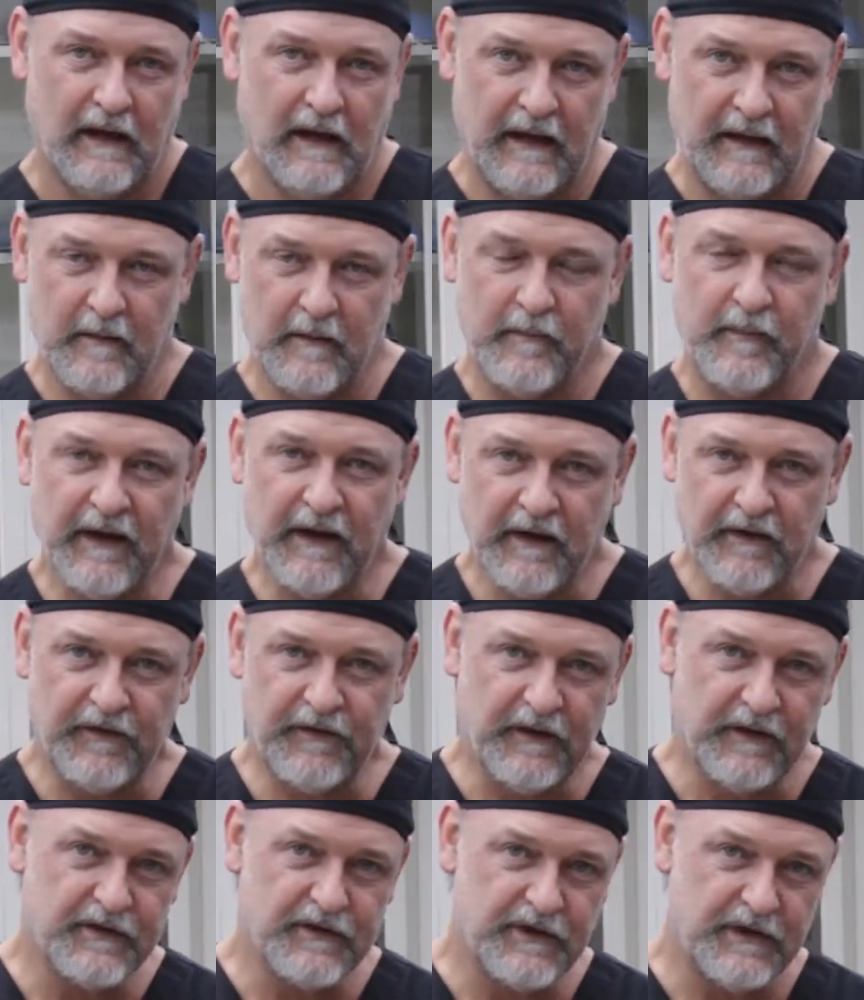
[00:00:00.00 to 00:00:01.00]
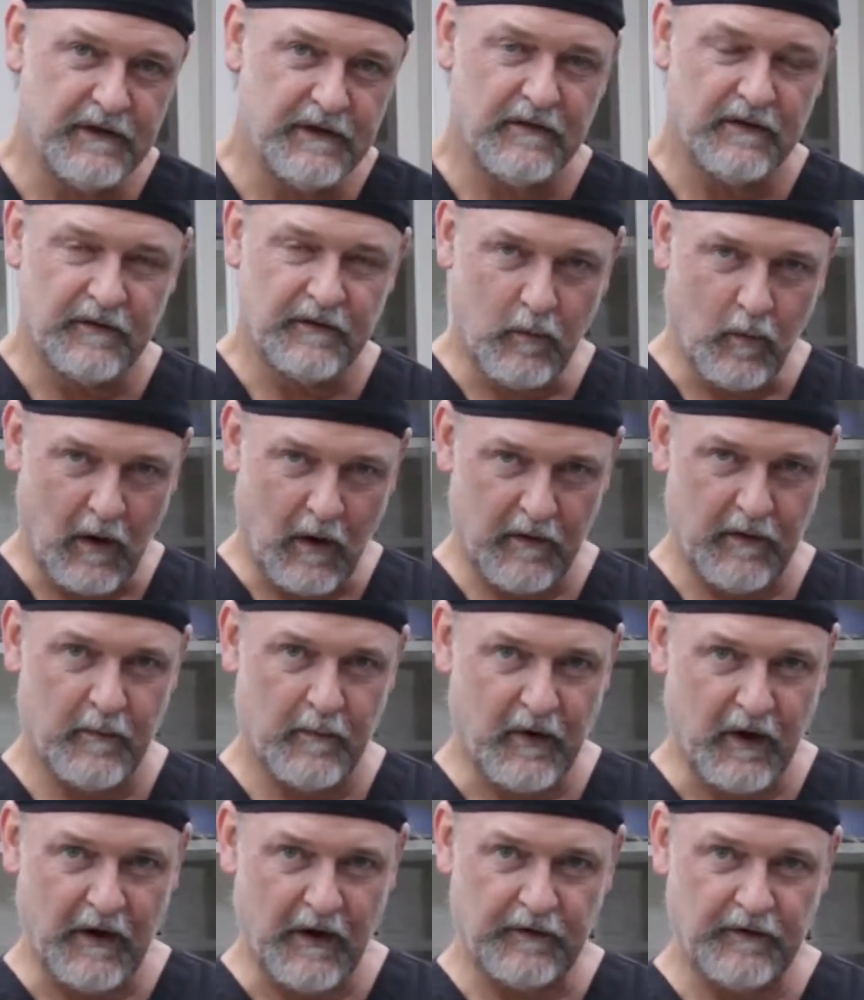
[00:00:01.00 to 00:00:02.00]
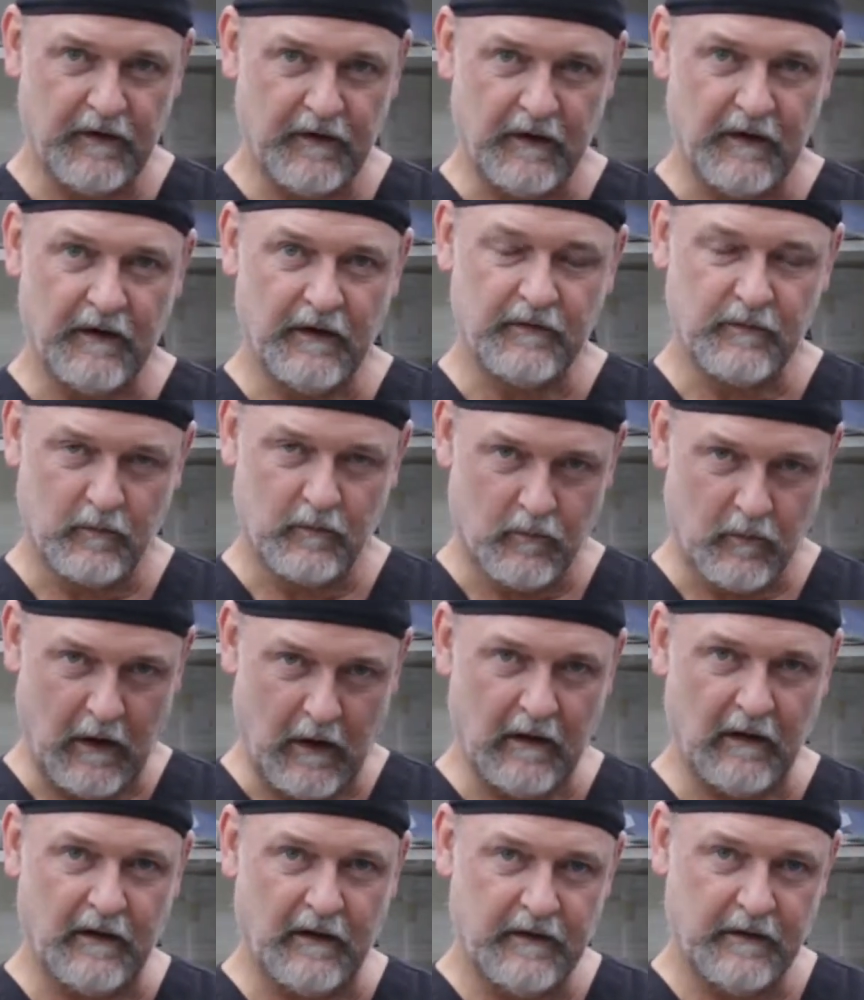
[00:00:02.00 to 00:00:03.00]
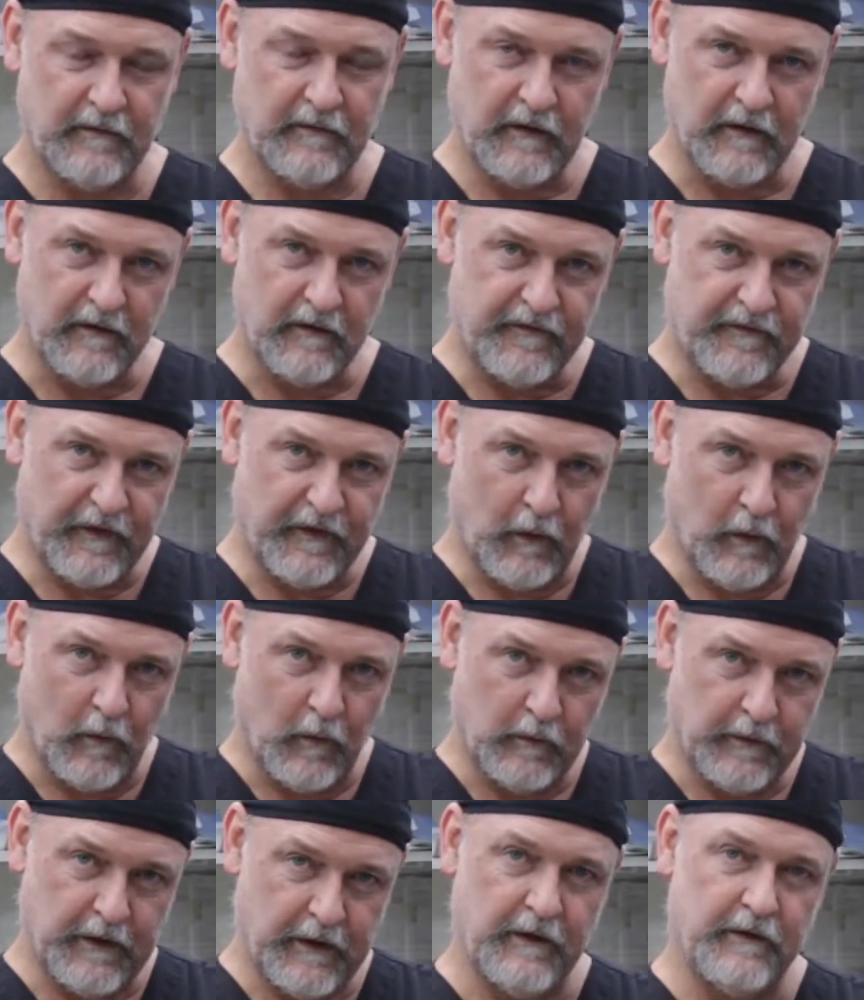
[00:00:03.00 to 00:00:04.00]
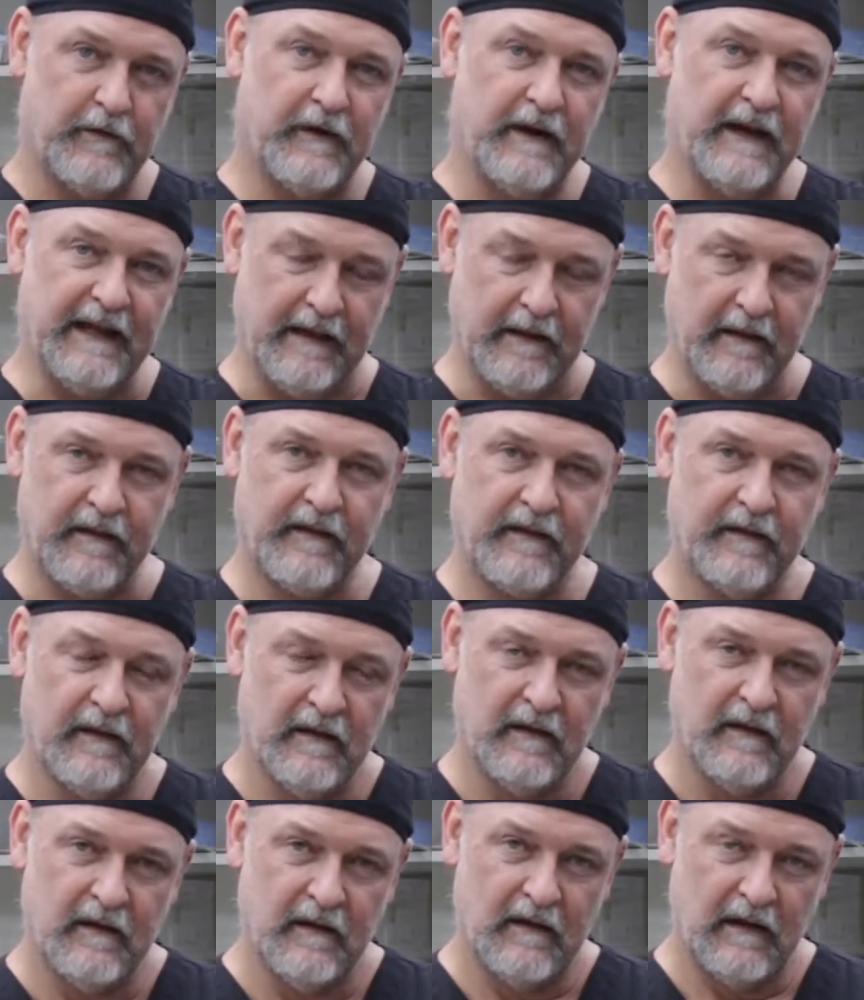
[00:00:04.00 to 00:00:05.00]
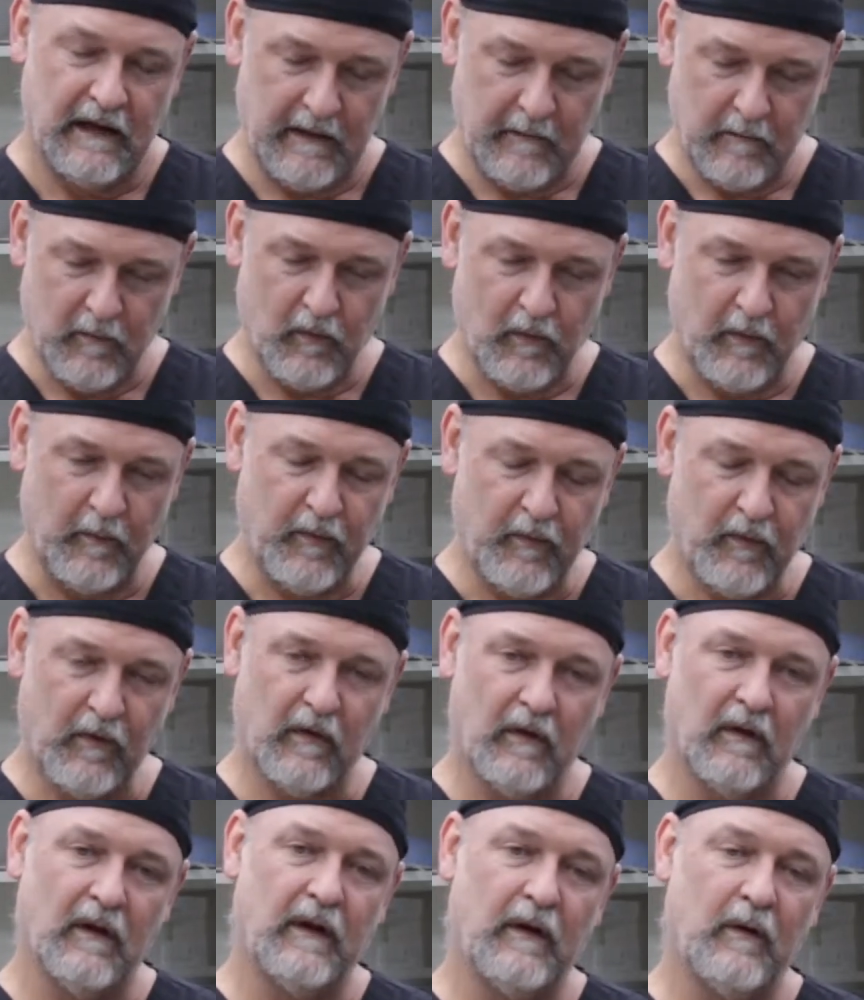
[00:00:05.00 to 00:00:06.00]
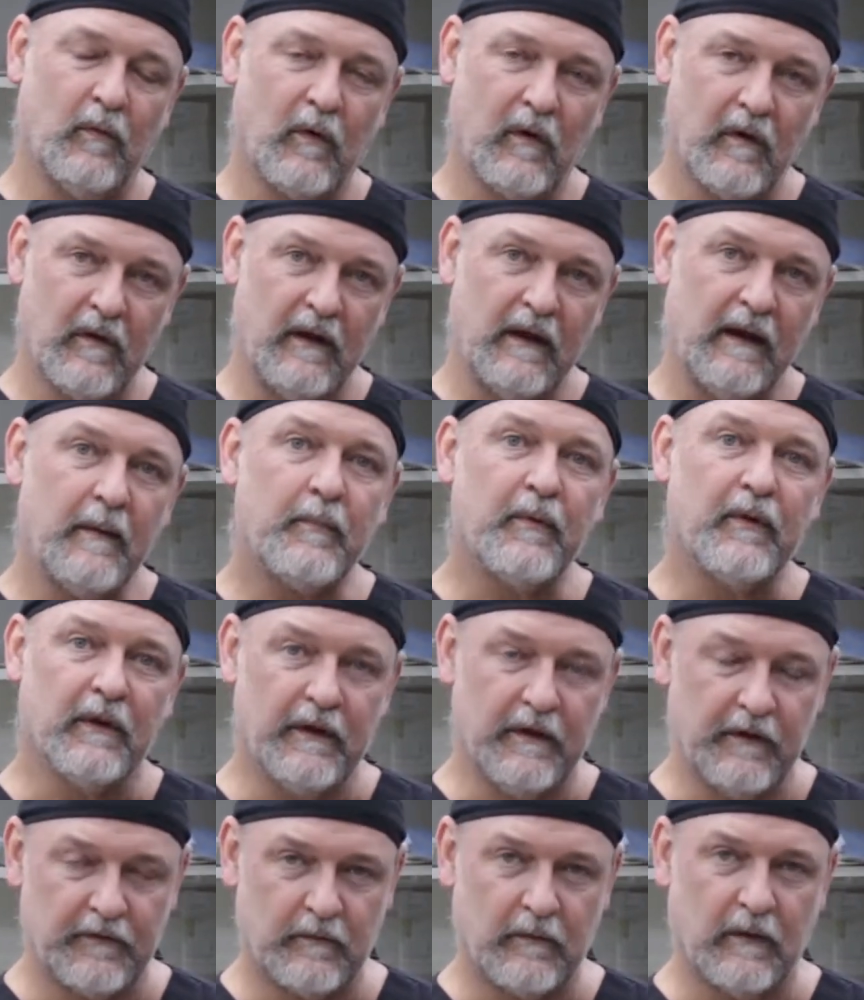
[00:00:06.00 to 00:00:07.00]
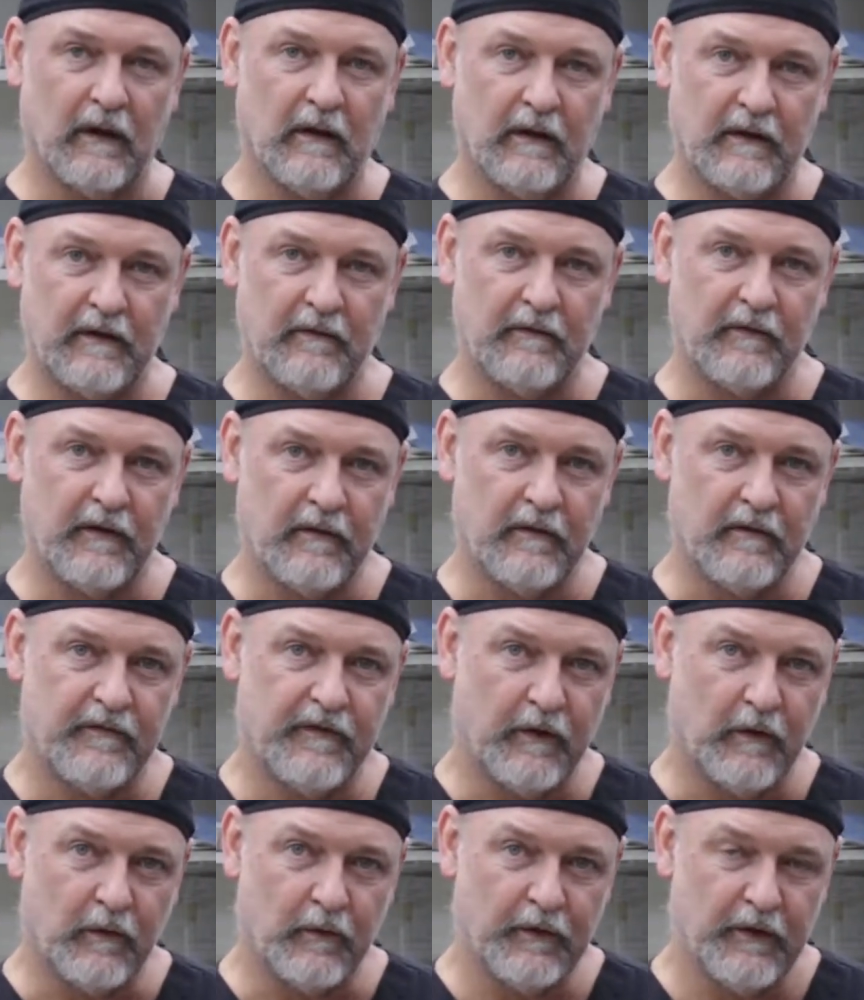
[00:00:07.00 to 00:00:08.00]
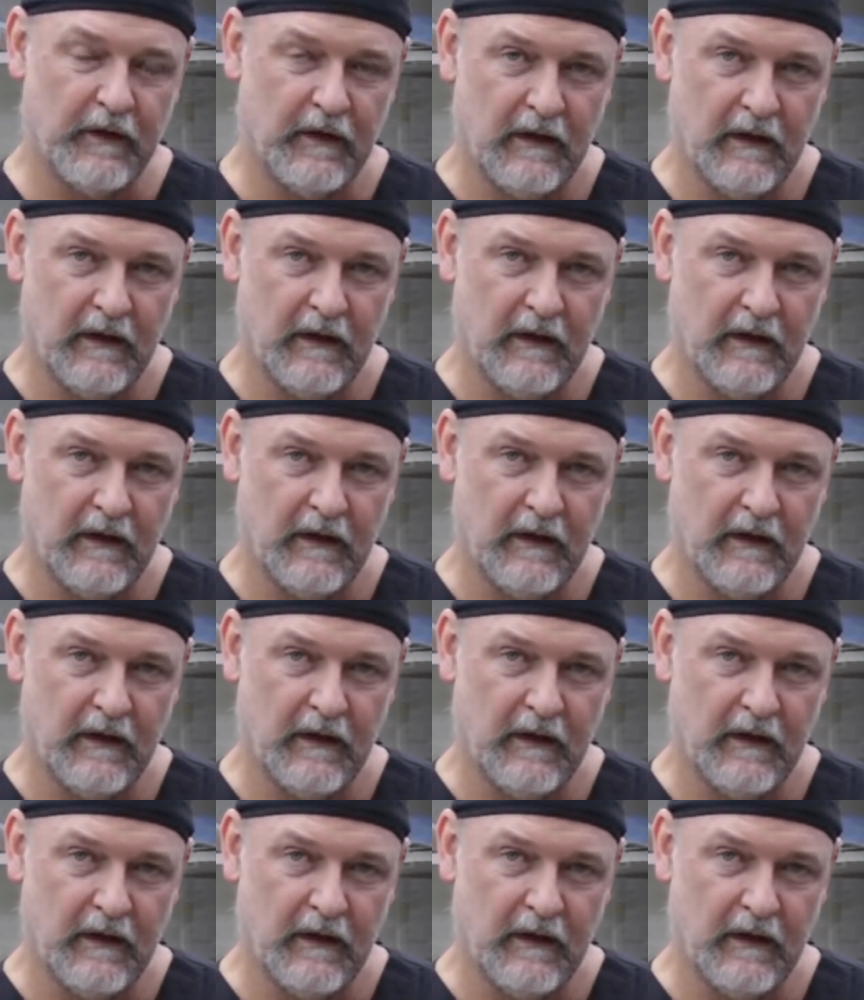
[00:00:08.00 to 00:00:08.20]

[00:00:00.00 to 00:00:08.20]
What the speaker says: And the biggest issue is where the breast is relative to the fold underneath. And more importantly, where the nipple is relative to the fold.